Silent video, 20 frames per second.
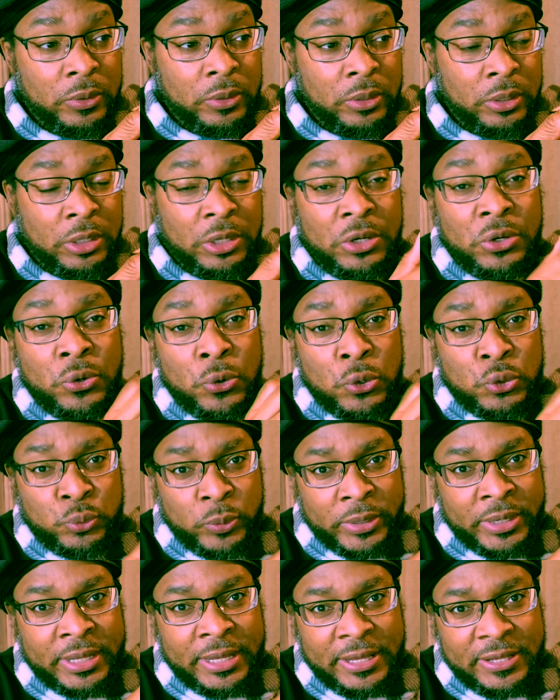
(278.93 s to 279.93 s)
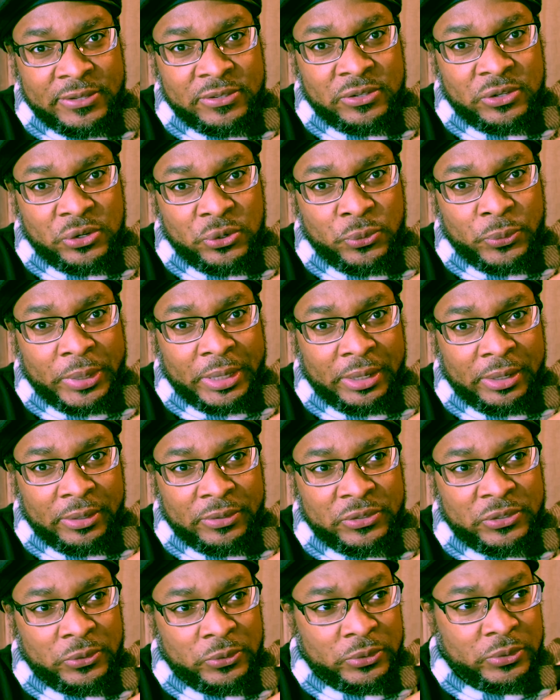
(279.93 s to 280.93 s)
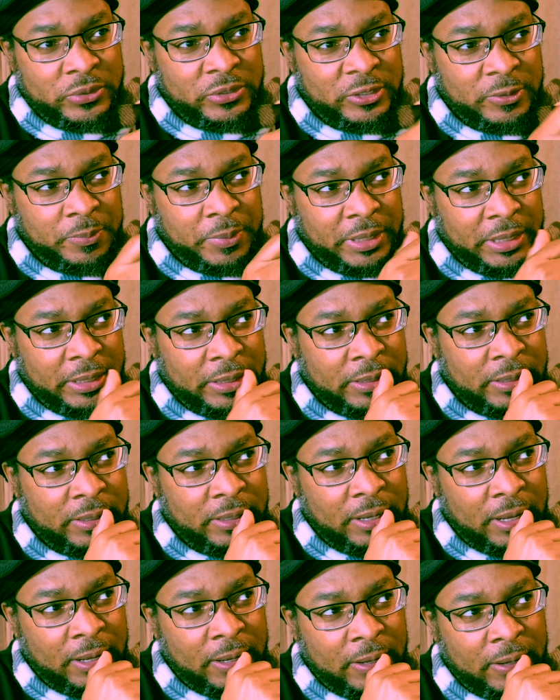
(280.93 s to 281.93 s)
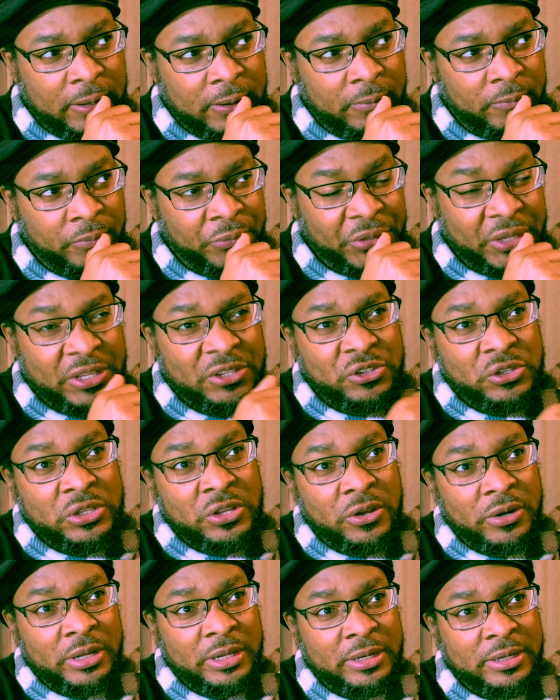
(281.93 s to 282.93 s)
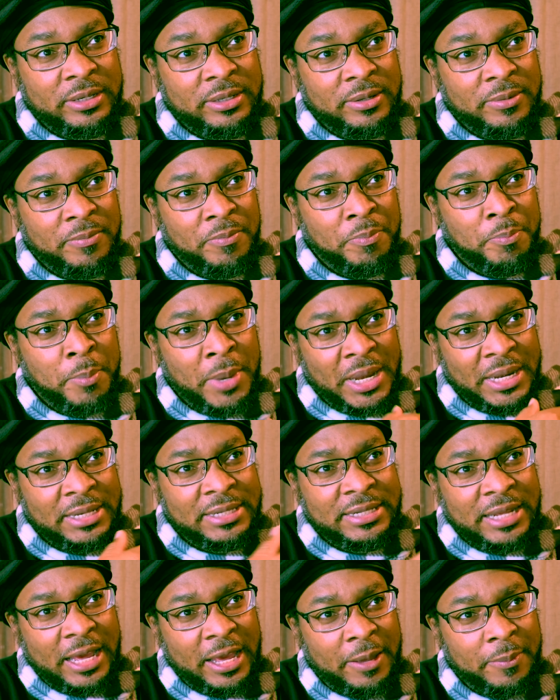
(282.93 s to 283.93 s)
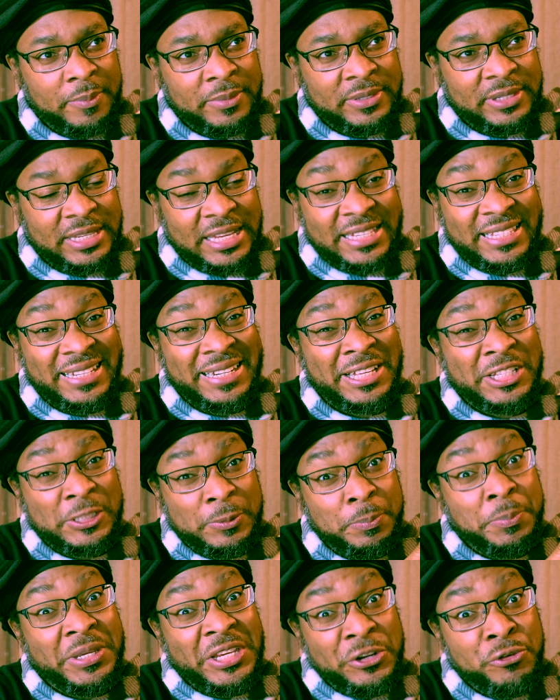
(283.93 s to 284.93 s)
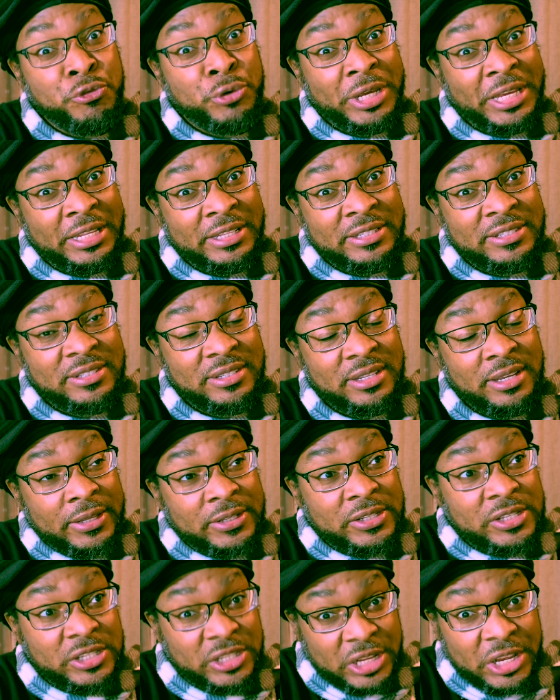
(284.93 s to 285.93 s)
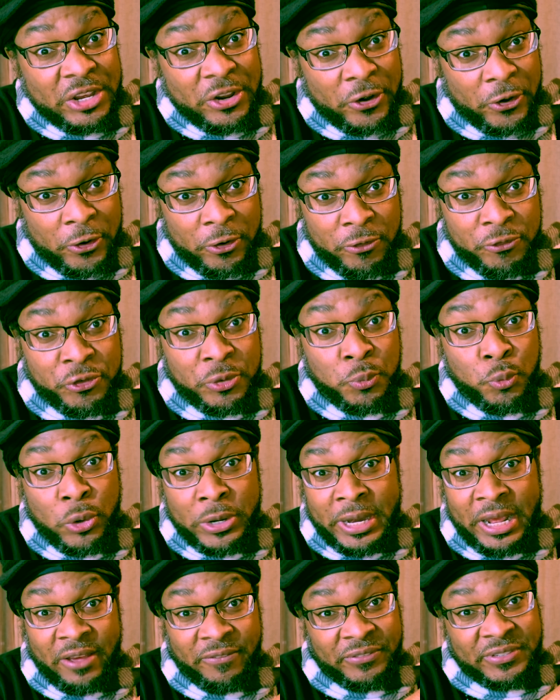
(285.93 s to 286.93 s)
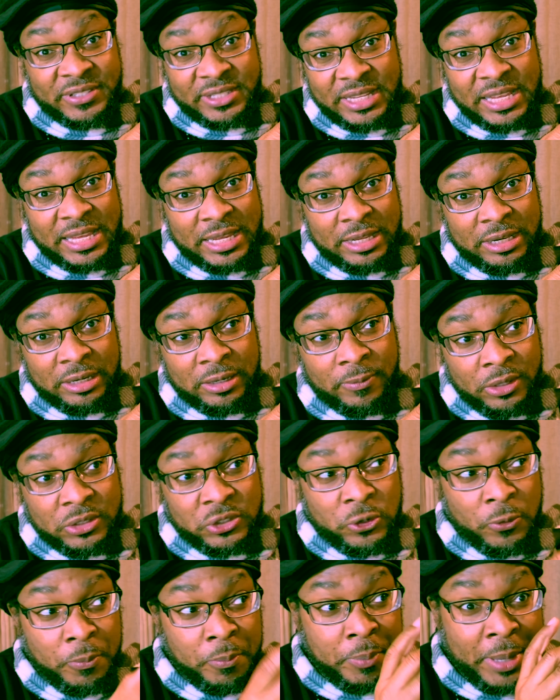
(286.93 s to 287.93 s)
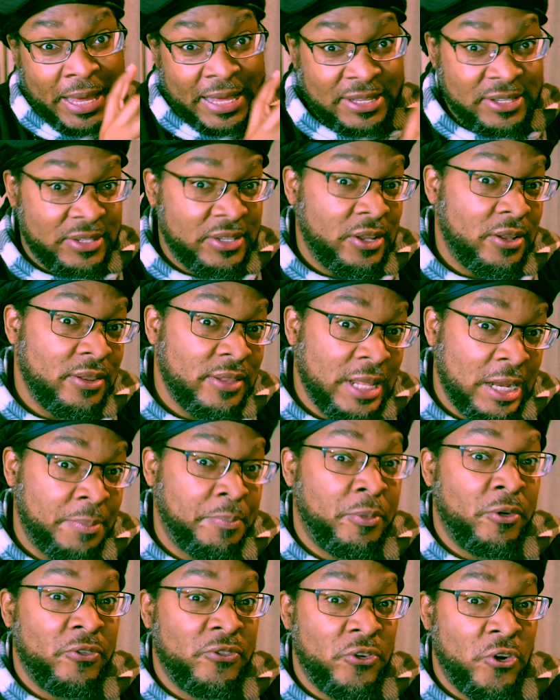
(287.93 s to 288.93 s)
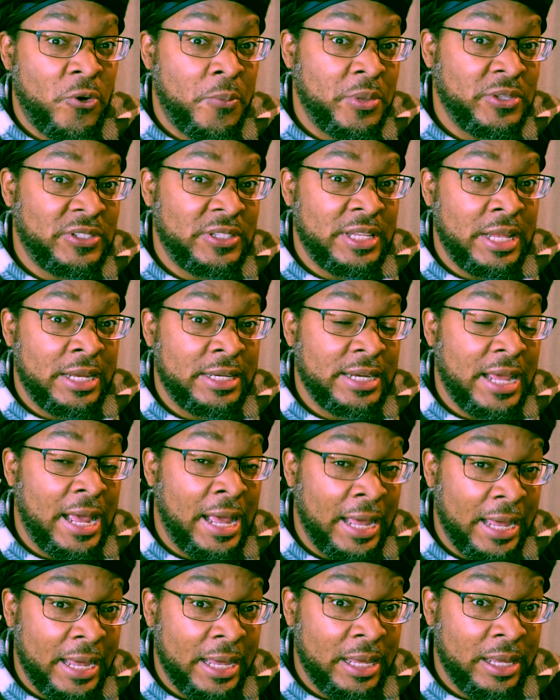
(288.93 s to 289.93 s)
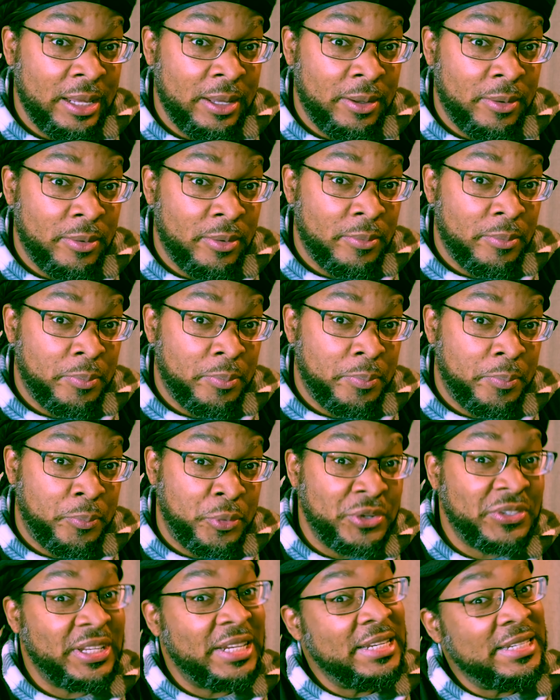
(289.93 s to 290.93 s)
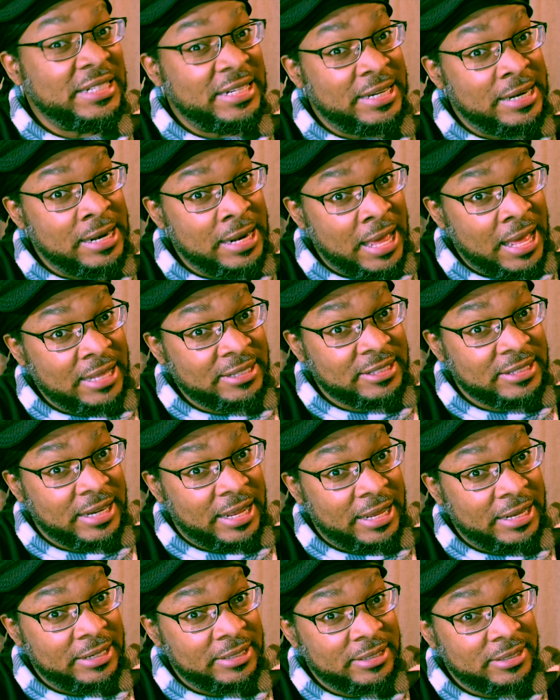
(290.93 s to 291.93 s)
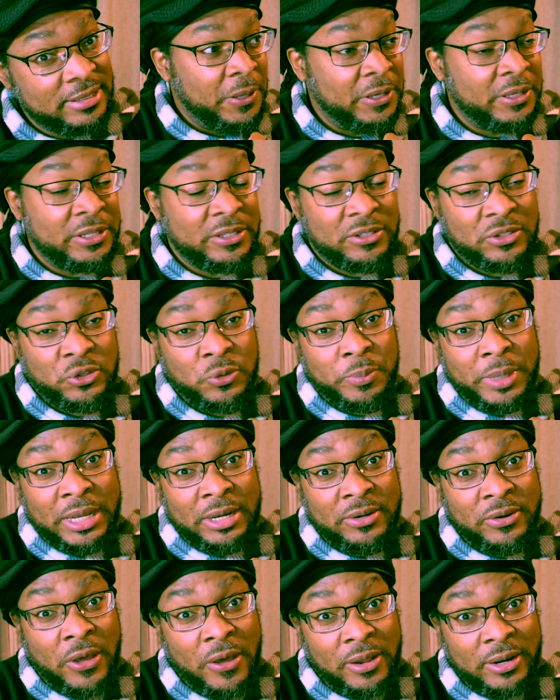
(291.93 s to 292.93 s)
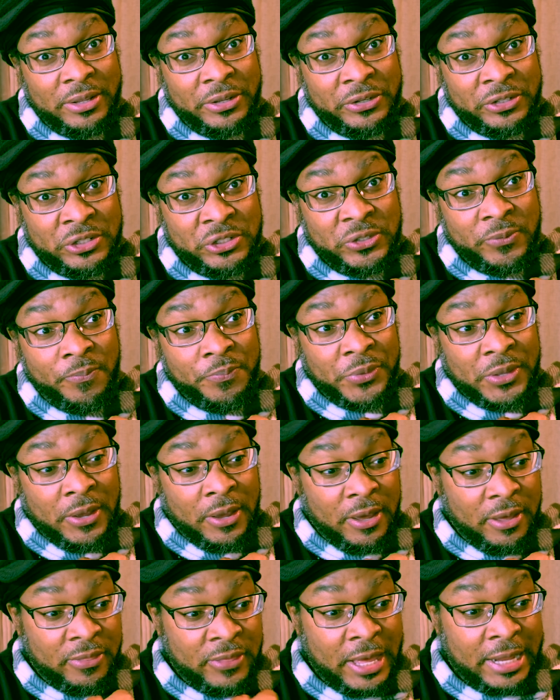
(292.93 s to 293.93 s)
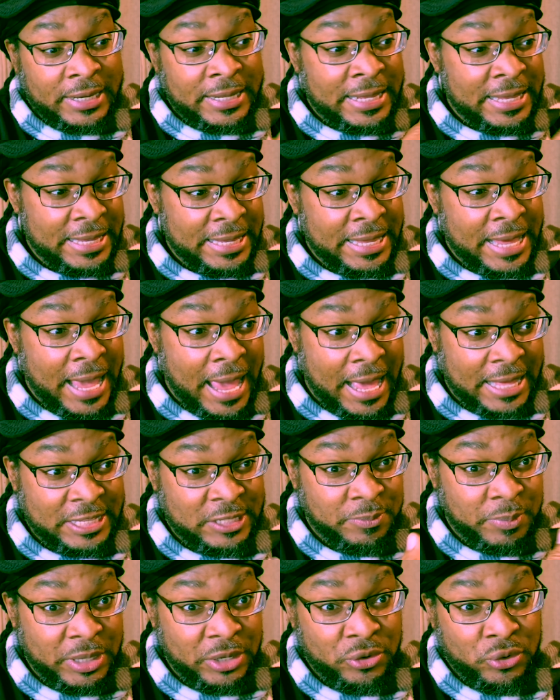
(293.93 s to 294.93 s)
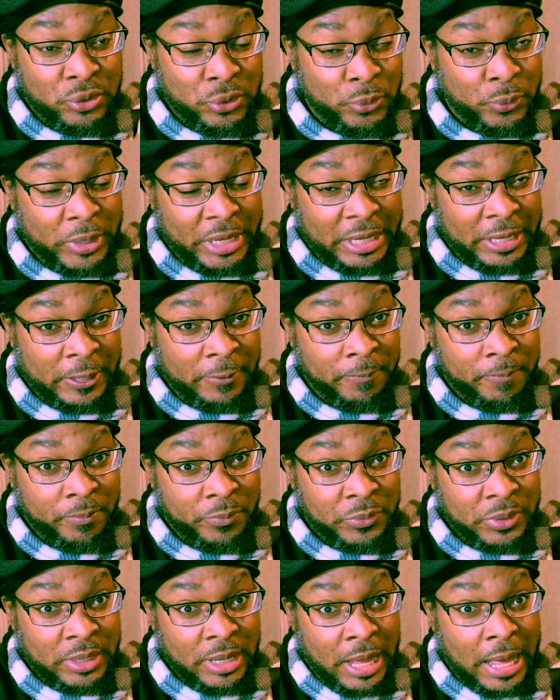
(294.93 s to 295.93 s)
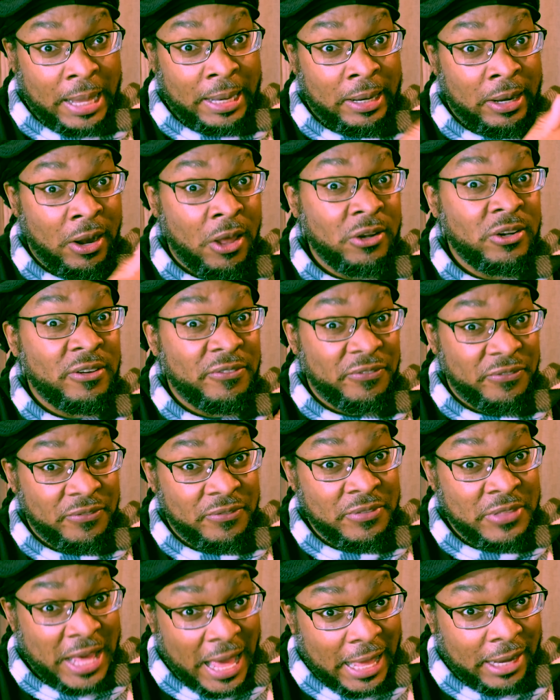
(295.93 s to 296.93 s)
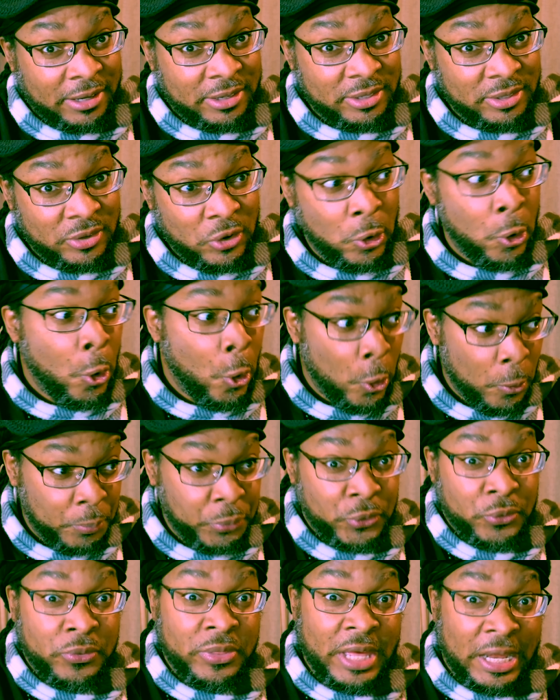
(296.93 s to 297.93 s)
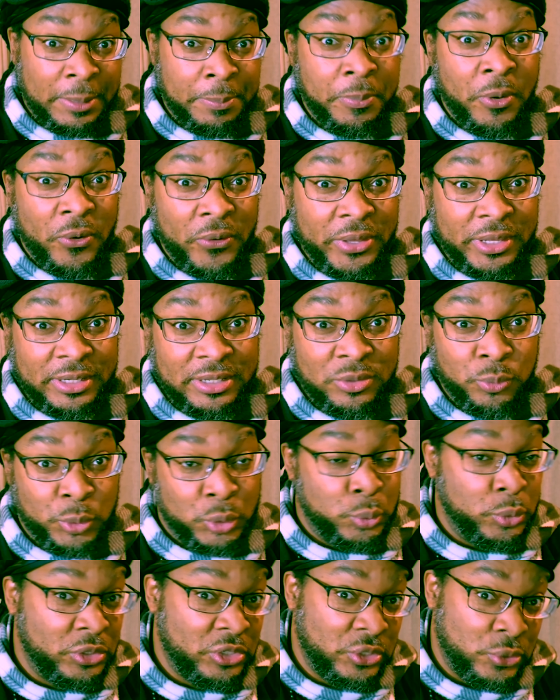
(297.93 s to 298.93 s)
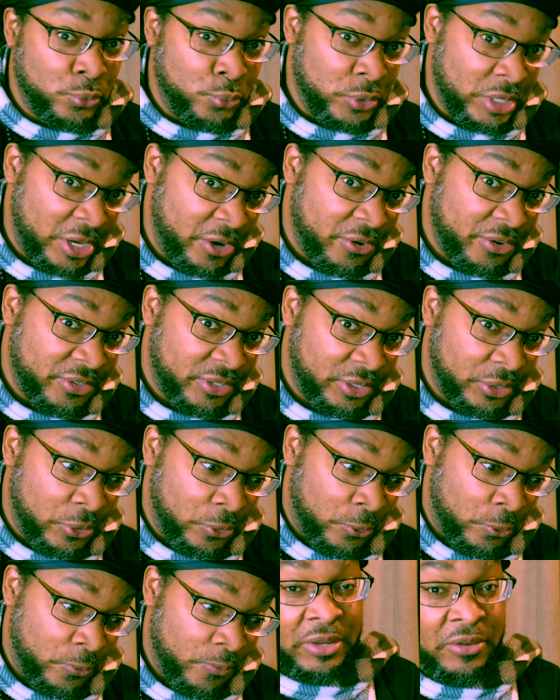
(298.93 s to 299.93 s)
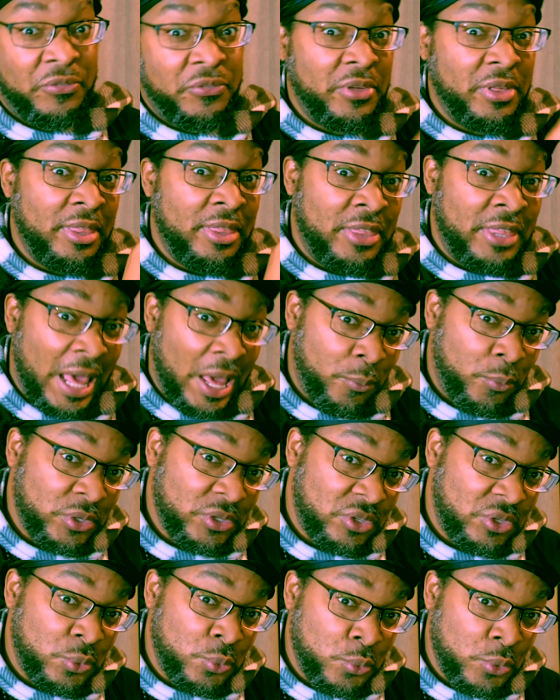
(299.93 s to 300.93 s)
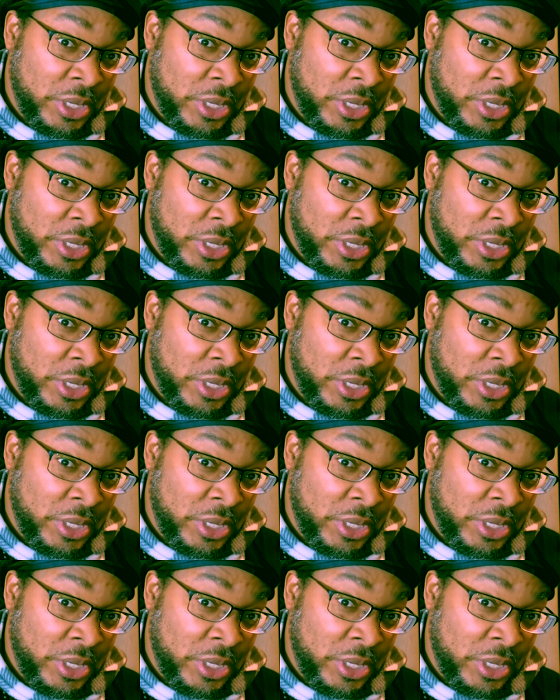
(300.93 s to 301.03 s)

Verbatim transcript: he knows what he's doing, so to speak. Um, he's done it many times. He's an experienced singer, from what I've seen. So, based on that performance that I presented last night, it is to my knowledge that he has been doing a lot of that up to that point, which was two years ago. If that was two